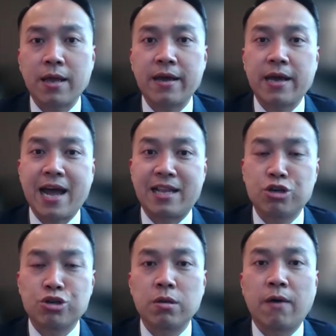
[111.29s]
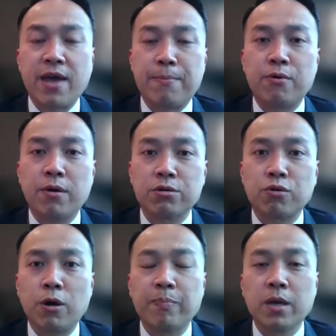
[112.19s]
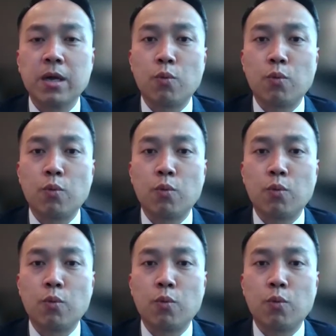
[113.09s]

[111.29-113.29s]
like addition of abiraterone,